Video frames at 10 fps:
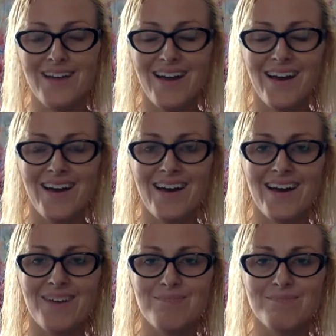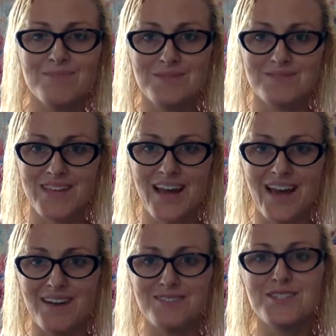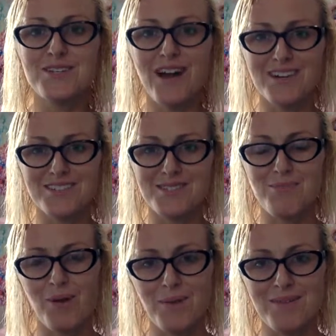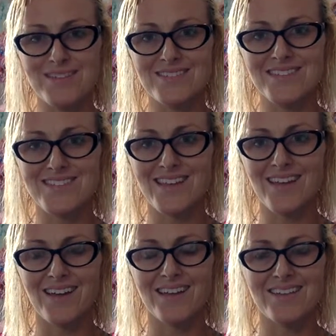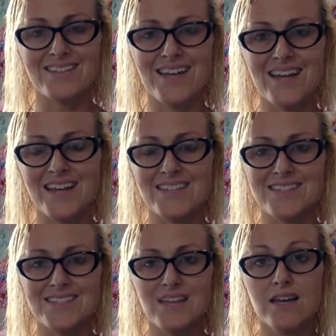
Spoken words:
Yeah, I have 2 doctor's appointments, and I guess